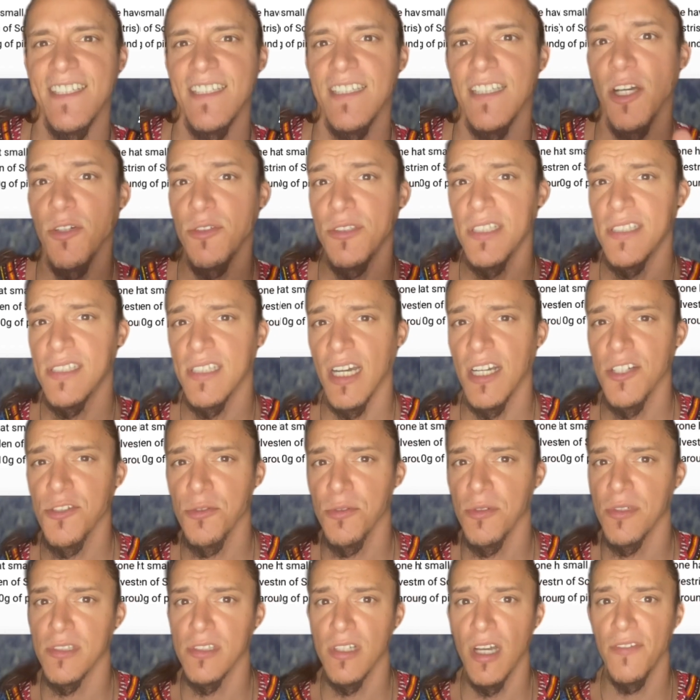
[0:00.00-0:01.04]
Low
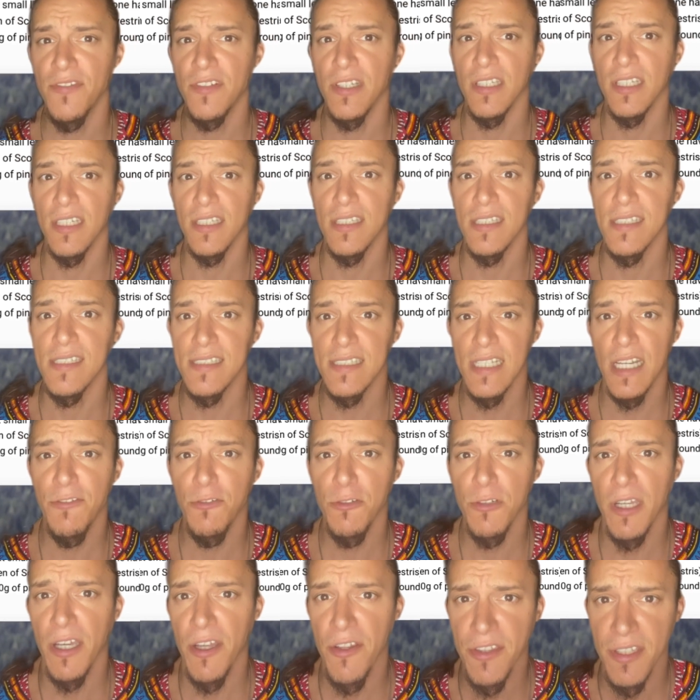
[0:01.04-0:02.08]
testosterone is often linked to
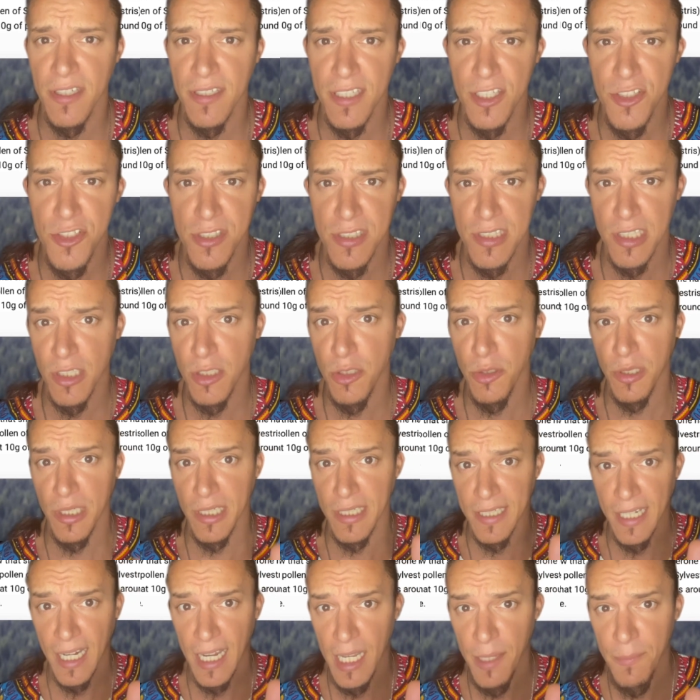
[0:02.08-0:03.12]
several health conditions
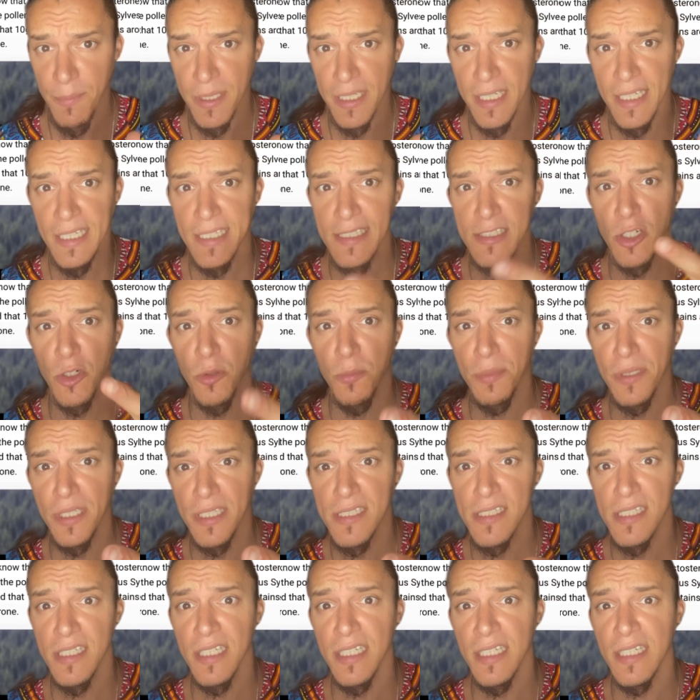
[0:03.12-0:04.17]
including diabetes,
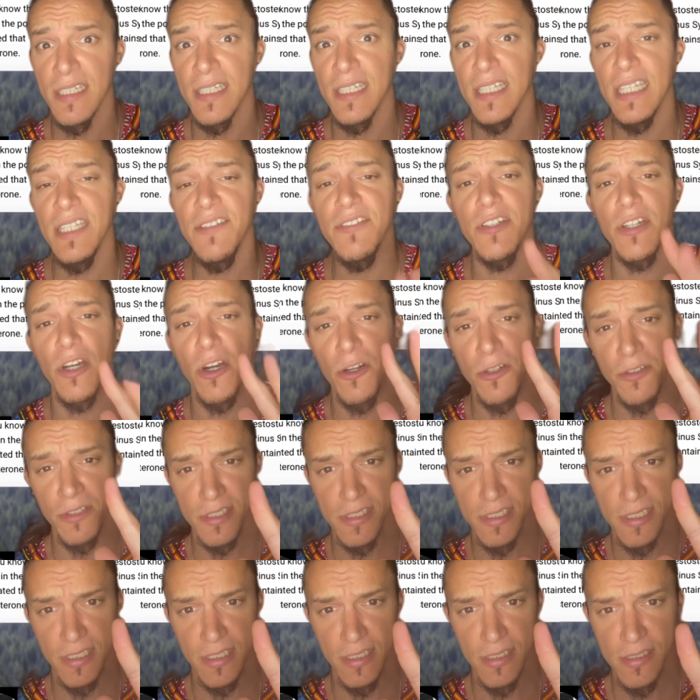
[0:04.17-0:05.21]
obesity, and even heart
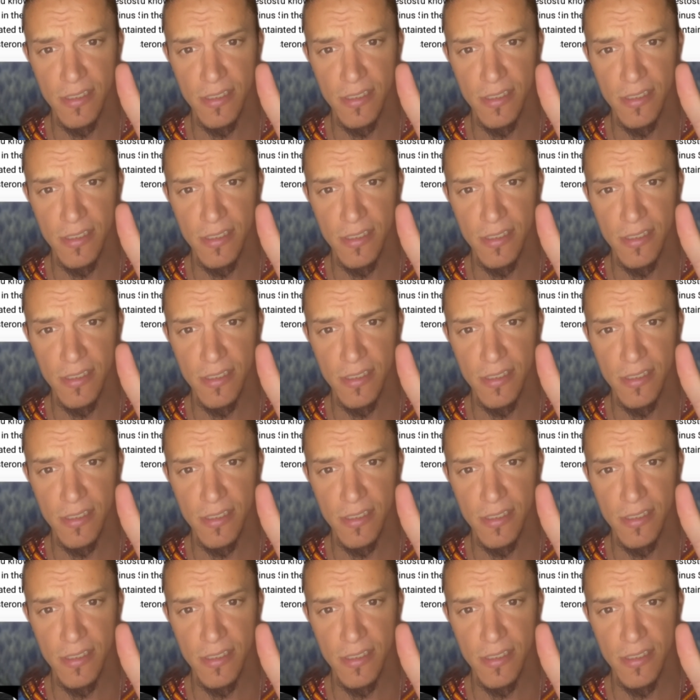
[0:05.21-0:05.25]
disease.